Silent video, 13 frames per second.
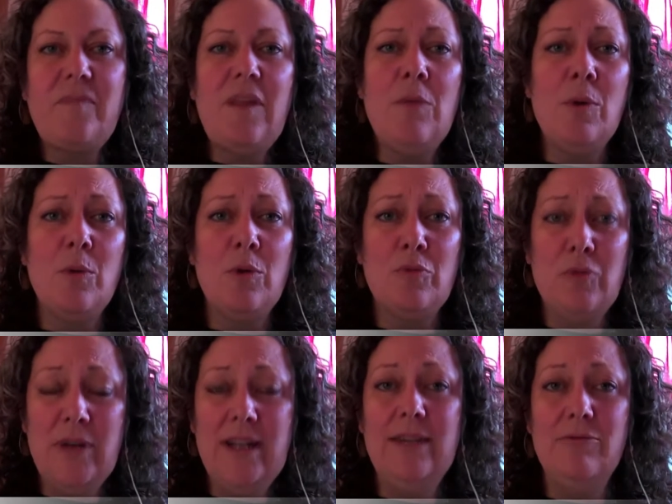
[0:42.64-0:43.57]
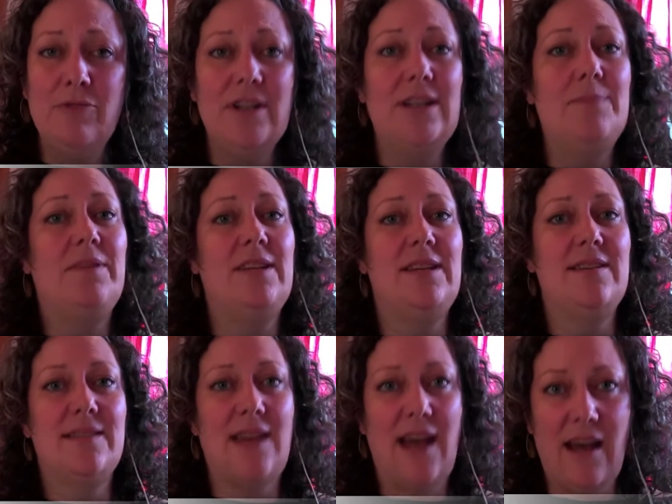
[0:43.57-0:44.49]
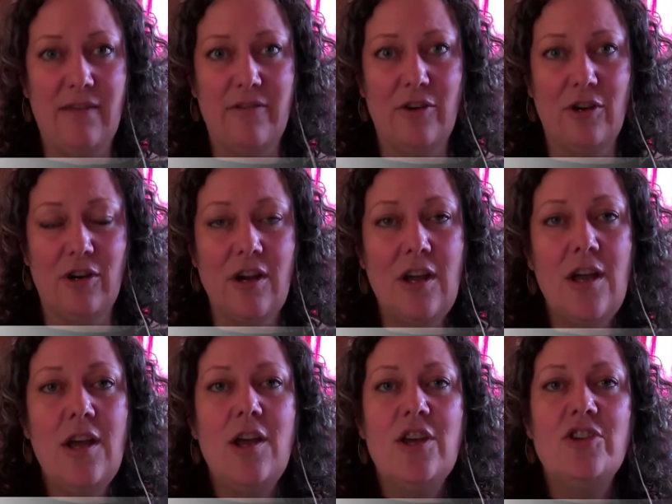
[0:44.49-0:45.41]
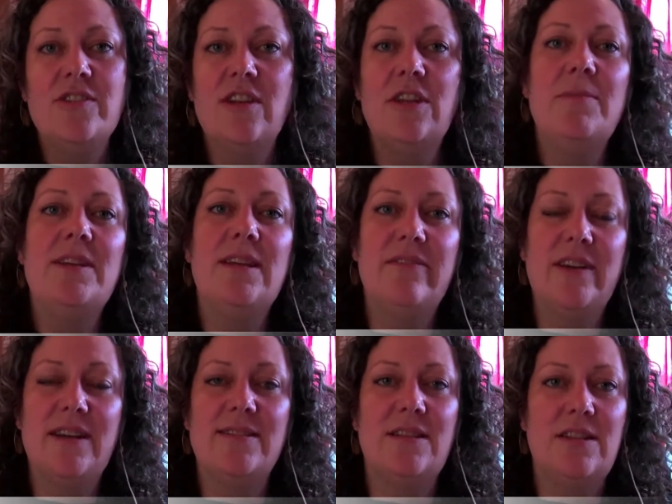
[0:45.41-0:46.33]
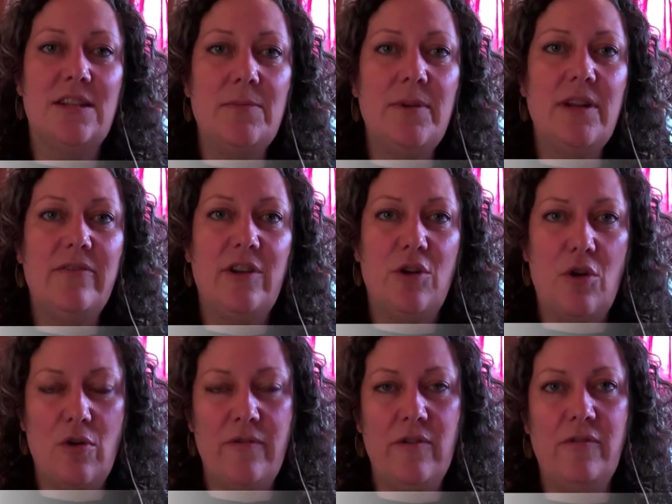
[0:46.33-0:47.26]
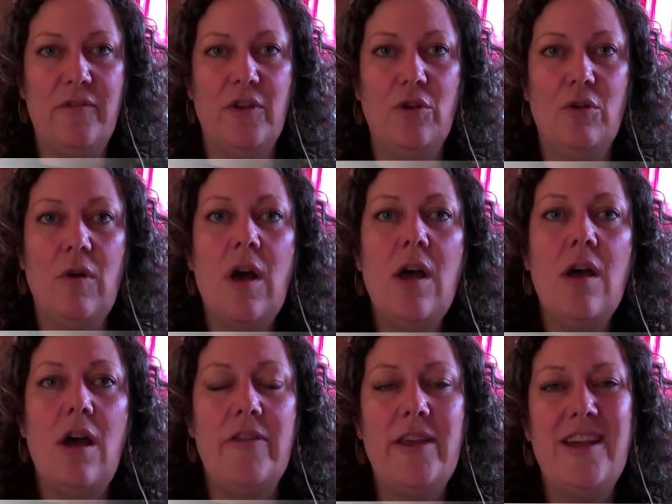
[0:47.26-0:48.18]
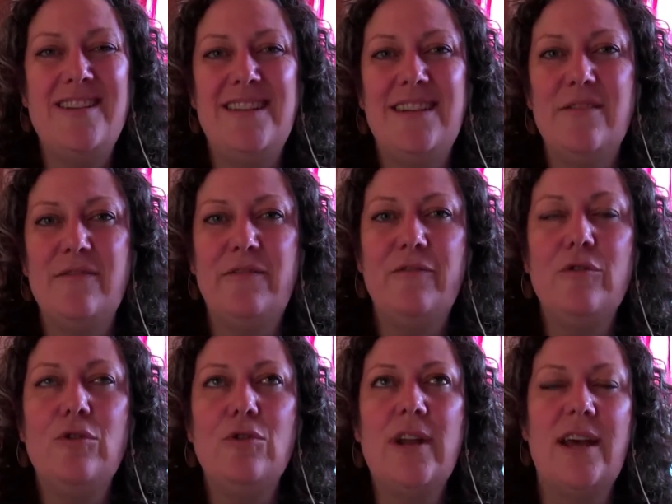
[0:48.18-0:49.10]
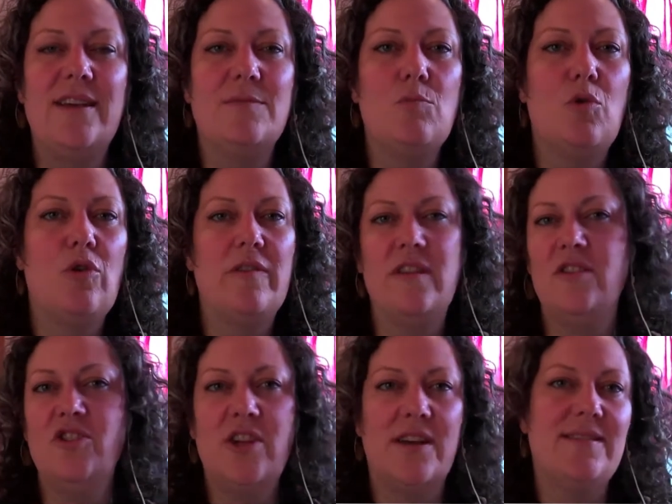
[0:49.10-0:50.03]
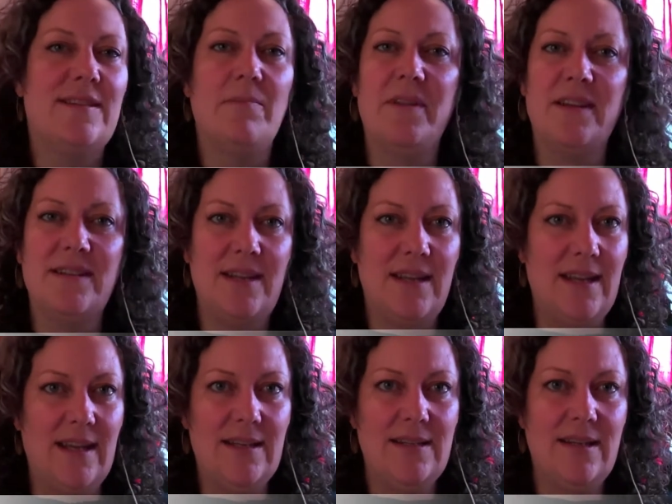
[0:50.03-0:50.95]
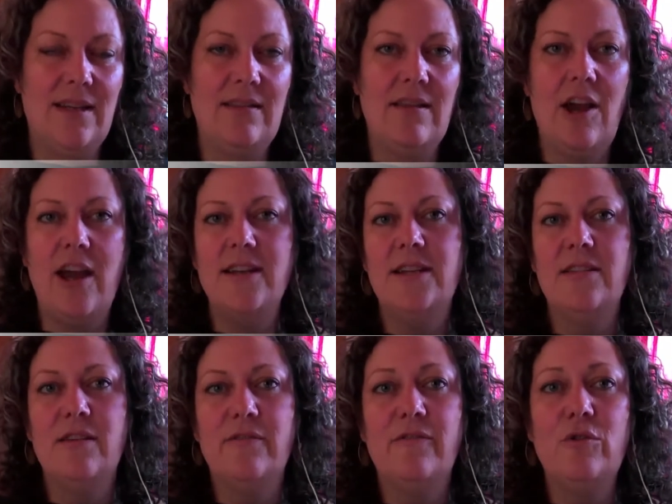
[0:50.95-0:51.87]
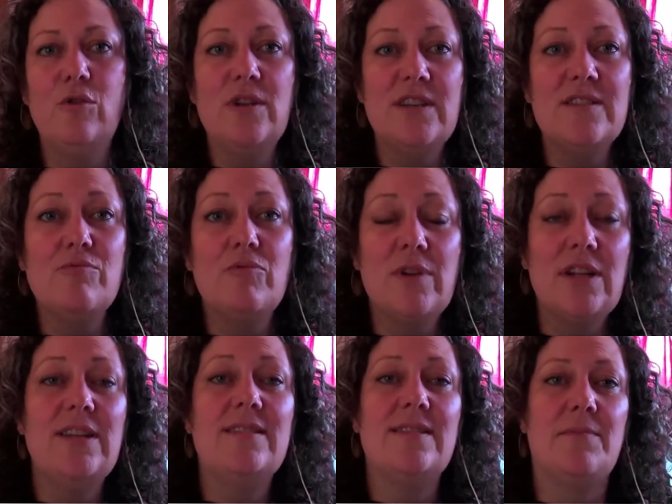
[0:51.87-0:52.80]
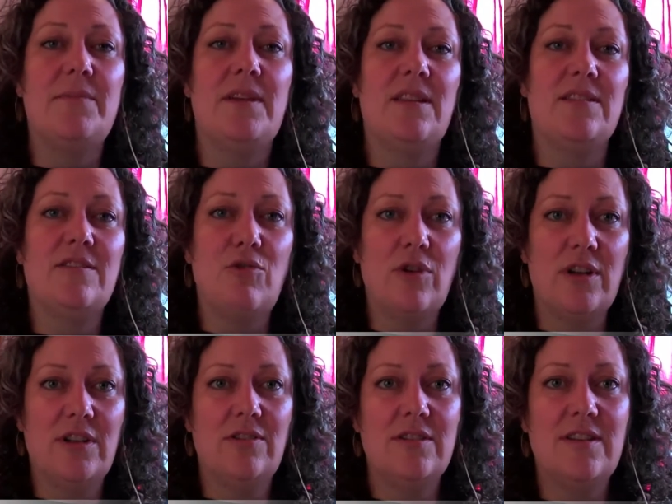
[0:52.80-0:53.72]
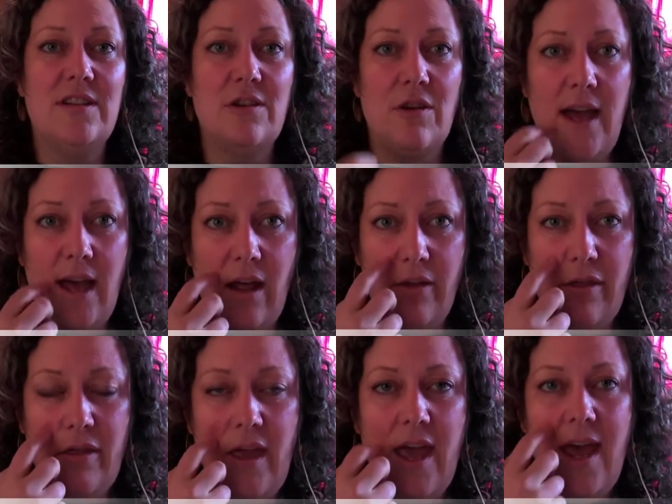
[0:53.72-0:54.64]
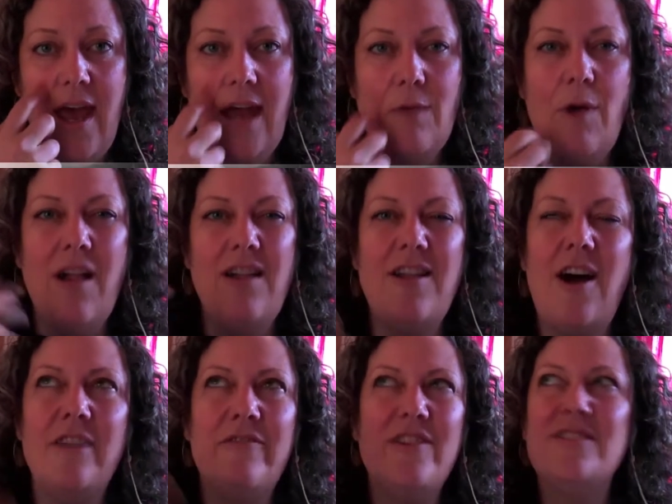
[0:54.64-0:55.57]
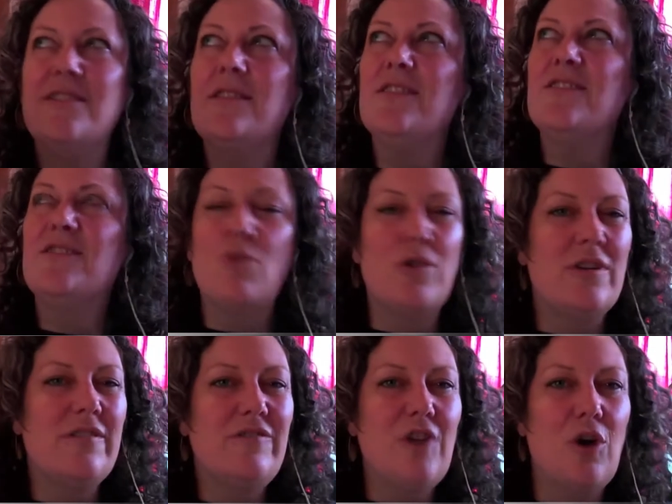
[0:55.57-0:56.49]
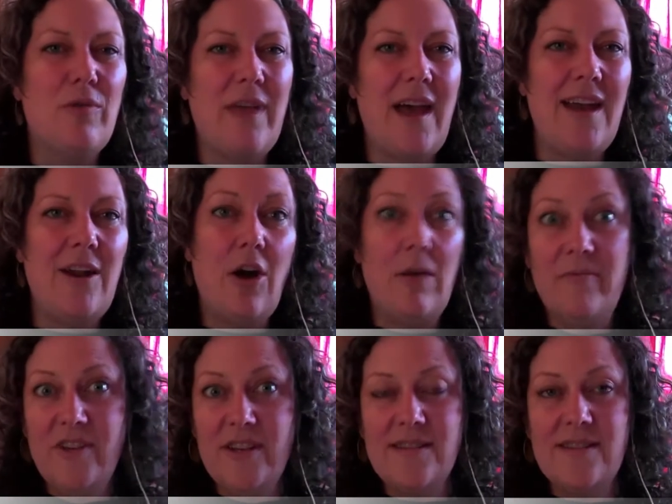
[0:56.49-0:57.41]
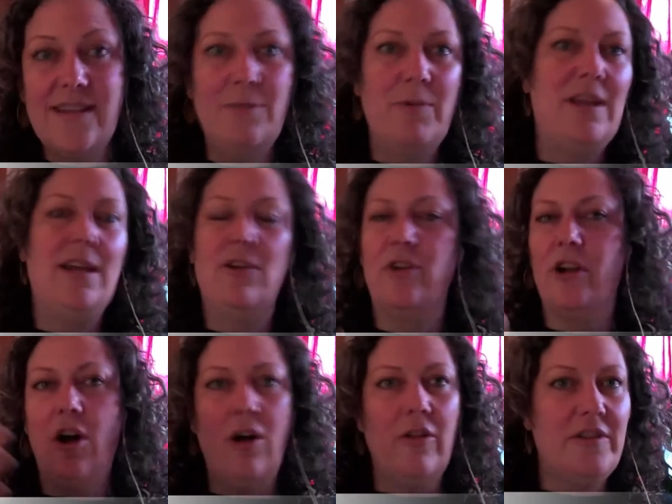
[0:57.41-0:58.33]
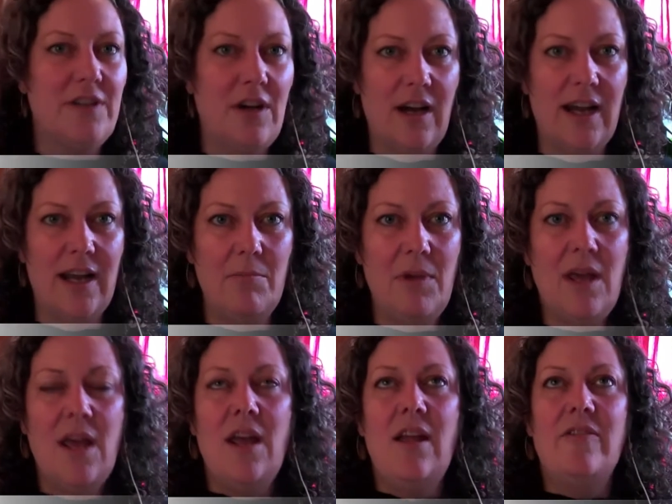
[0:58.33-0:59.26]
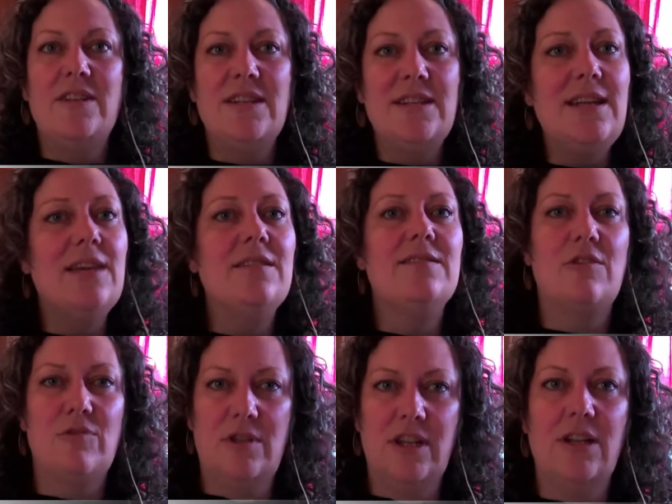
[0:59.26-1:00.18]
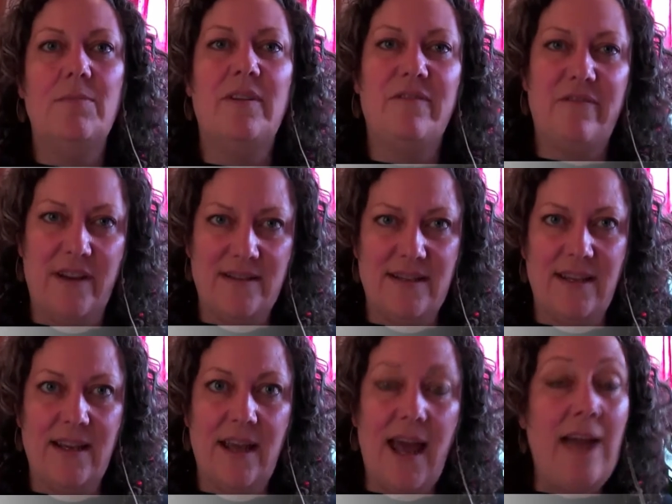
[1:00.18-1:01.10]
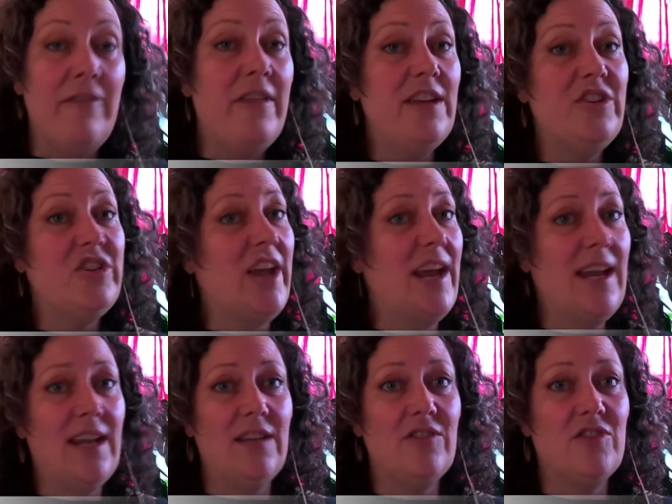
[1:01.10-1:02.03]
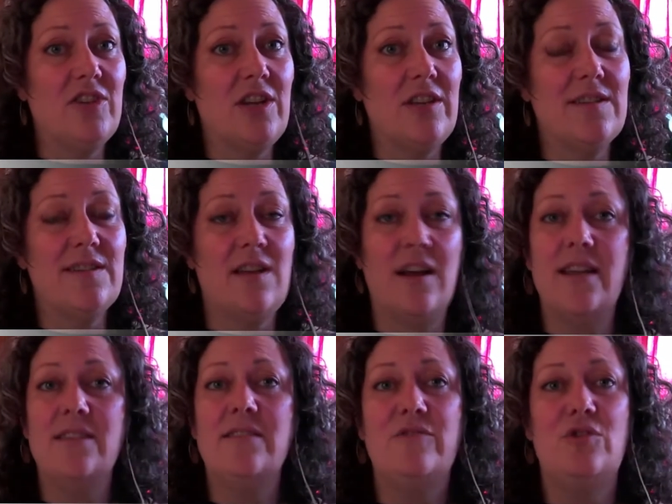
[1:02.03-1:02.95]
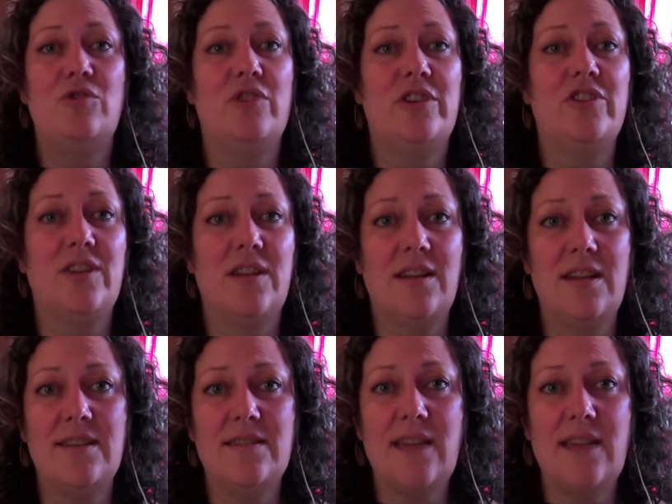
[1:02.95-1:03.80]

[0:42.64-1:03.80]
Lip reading: But we're really, really pleased to have her. She's going to be giving us a little bit of an overview on the idea of food as more than just something to eat. The idea that food is really something that's critical to your health. And while a lot of us sort of know that, obviously, we hear it all the time, the details are a little bit fuzzy and they change. The science of nutrition is